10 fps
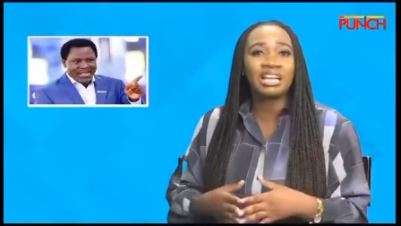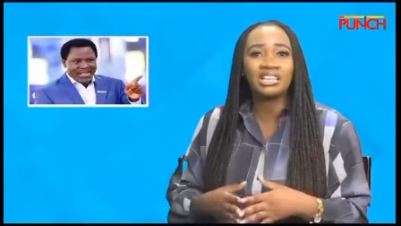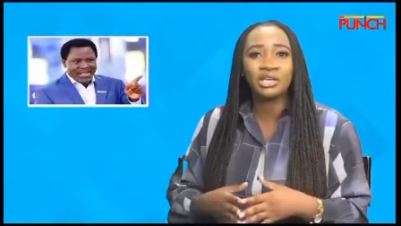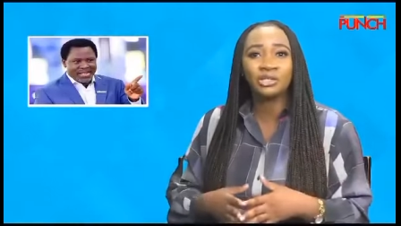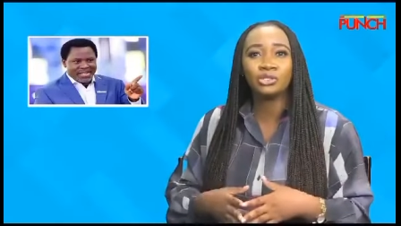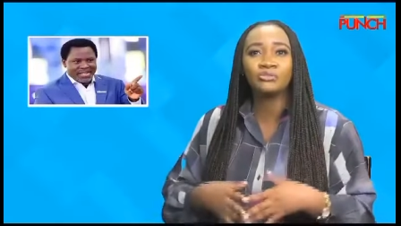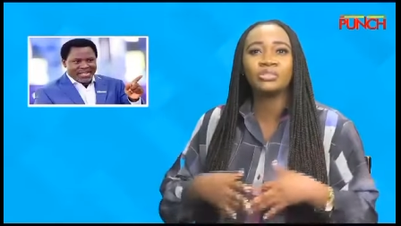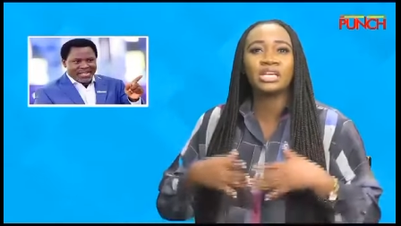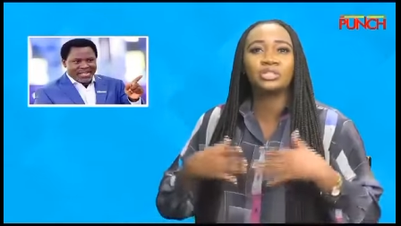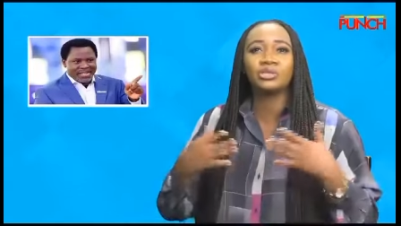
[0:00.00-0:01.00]
allegations of
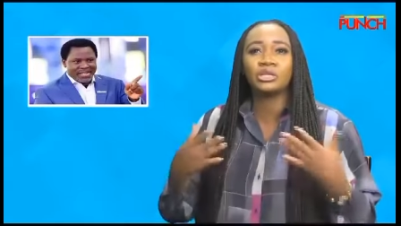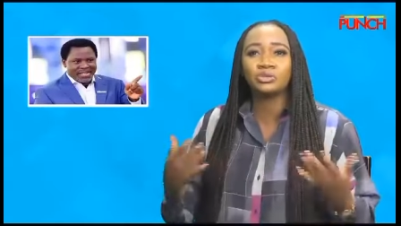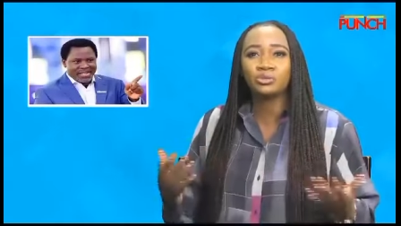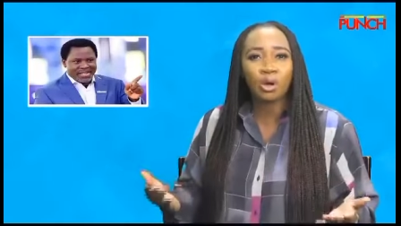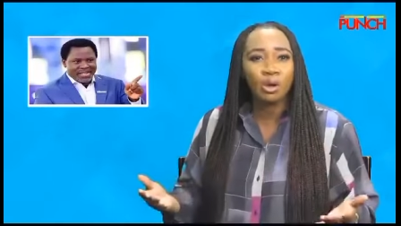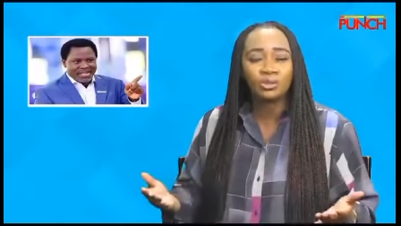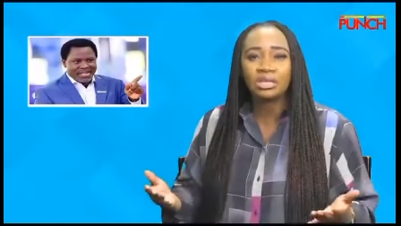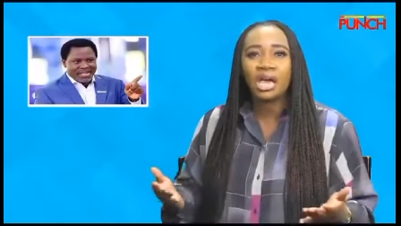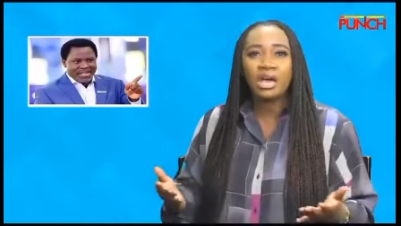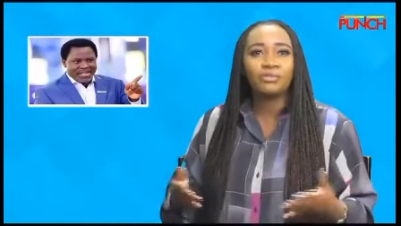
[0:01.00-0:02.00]
sexual assault,